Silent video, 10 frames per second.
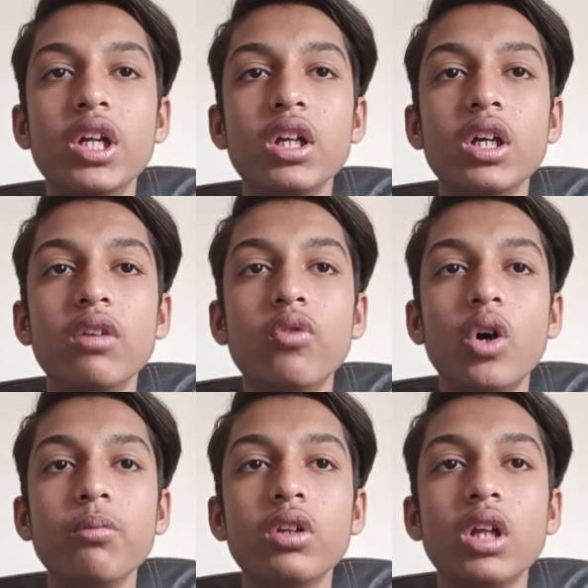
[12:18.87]
It
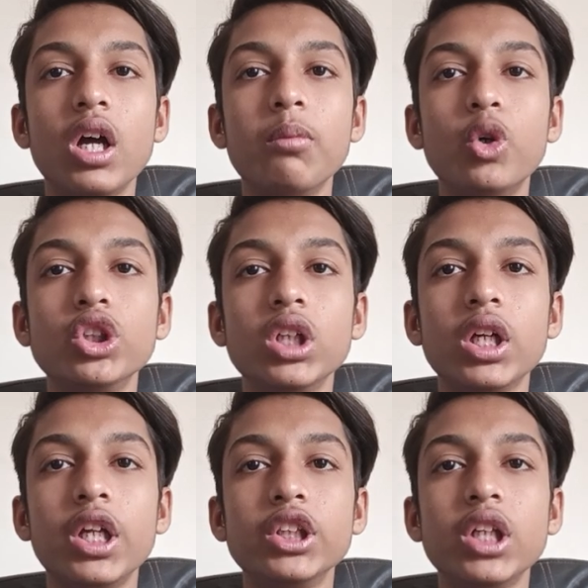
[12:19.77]
informs the
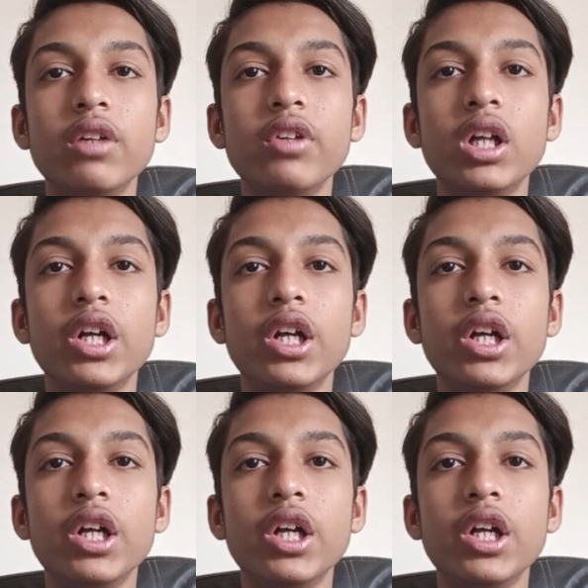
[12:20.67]
emotional connection with